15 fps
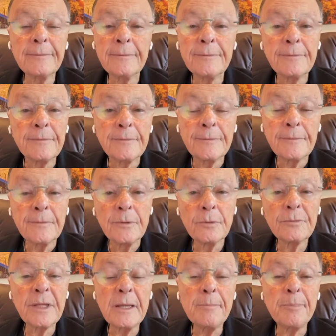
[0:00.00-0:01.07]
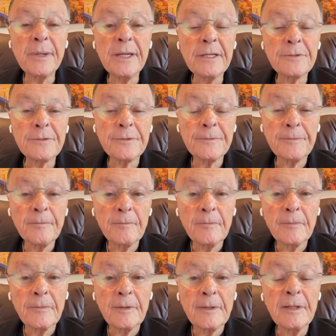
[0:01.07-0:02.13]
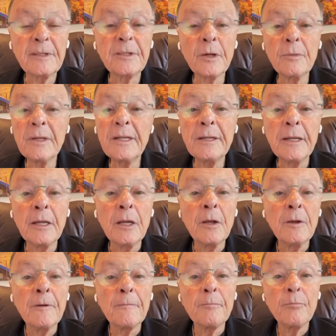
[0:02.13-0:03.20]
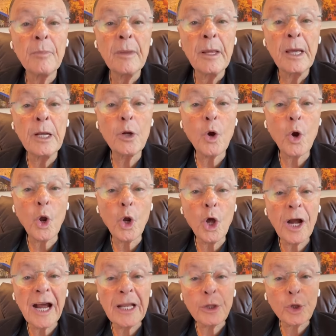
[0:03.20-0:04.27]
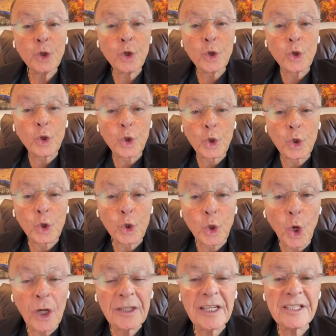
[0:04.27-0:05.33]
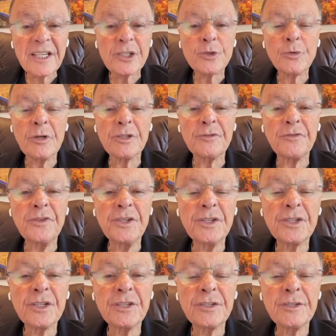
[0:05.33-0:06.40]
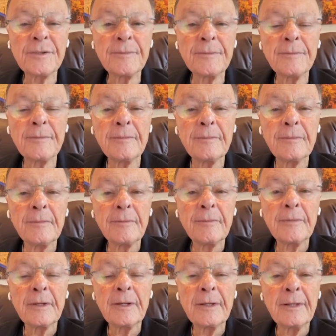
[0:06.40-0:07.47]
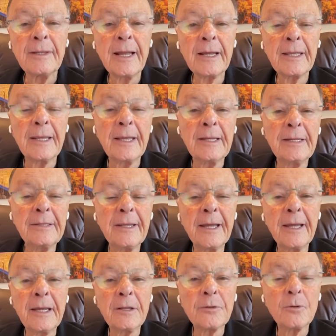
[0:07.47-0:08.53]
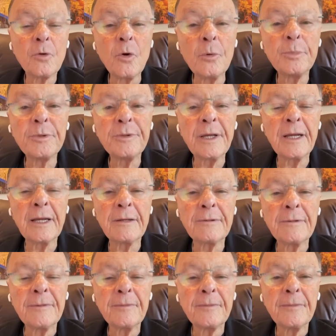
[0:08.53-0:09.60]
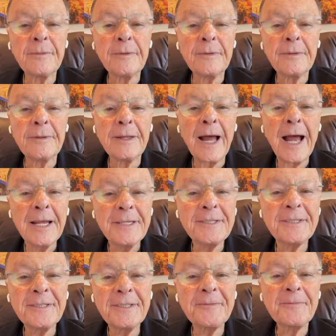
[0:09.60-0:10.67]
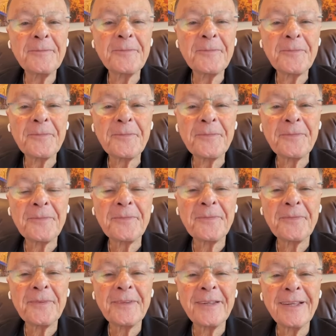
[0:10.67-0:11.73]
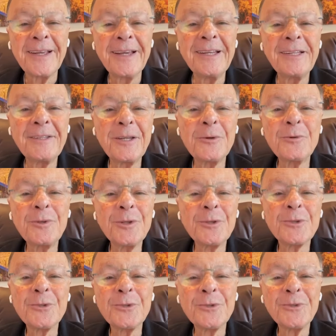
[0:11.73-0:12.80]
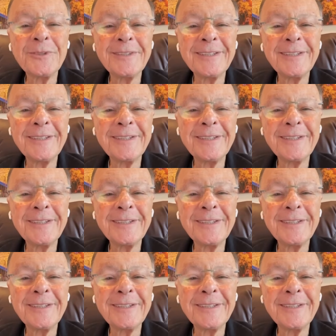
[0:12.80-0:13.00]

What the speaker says: A priceless treasure. So he places all of his coins in that field and buys that field. And then he has the treasure.